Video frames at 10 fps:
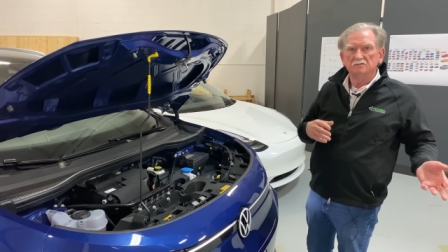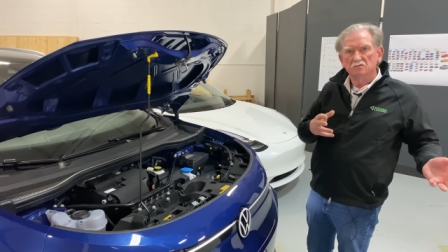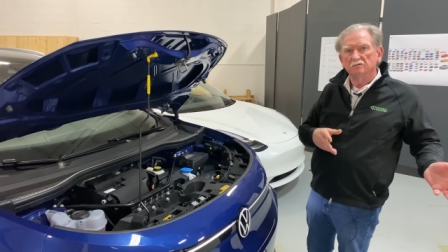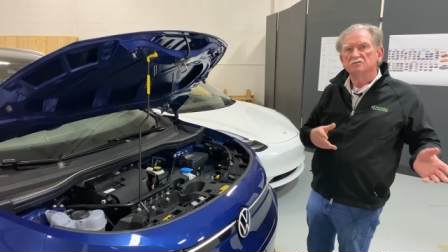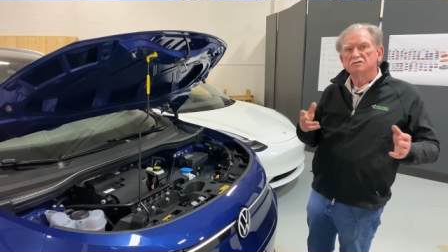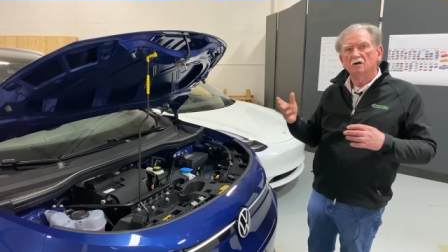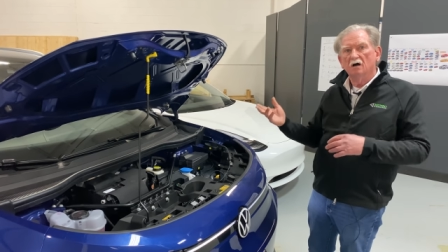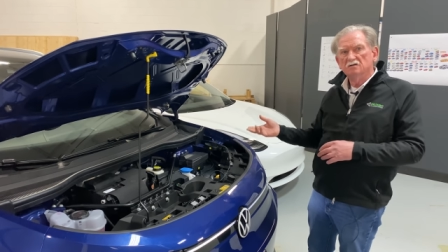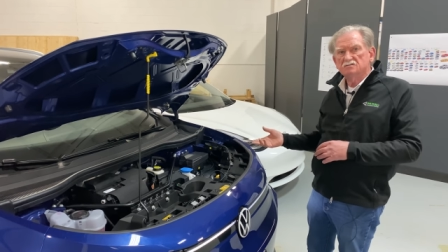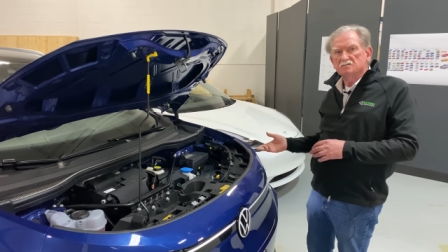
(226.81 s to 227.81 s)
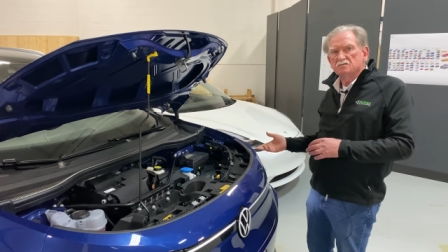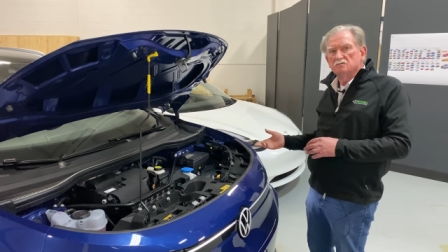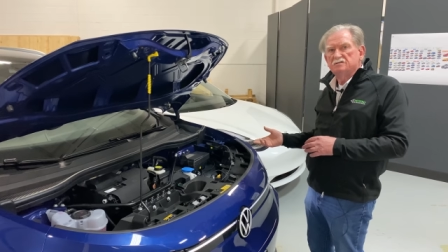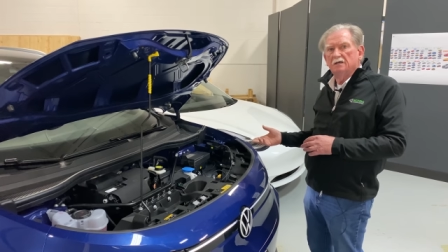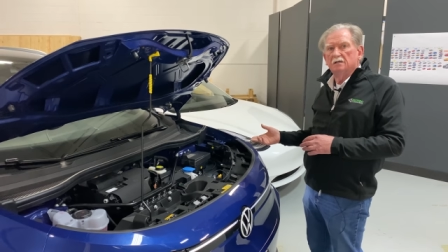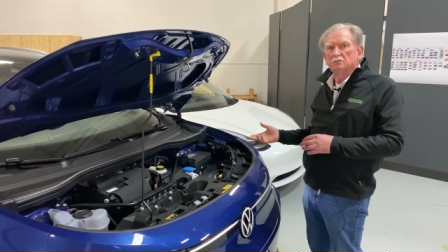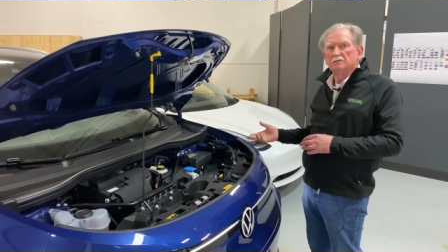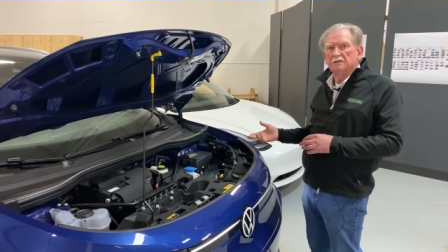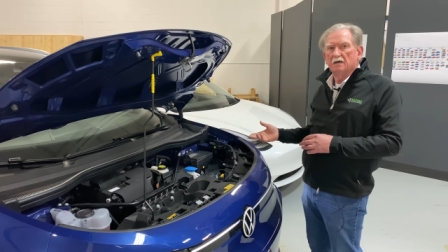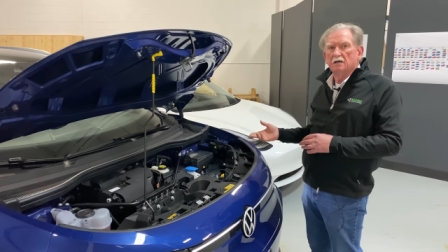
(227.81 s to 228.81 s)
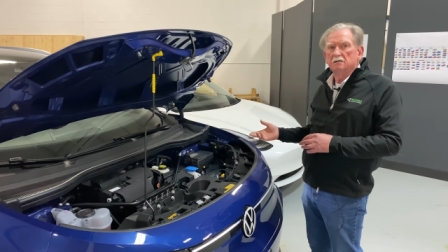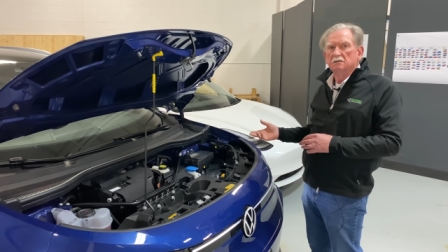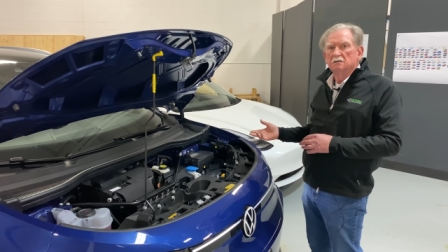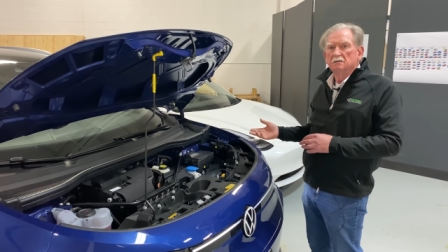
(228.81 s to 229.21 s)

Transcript: So there's cost associated with that,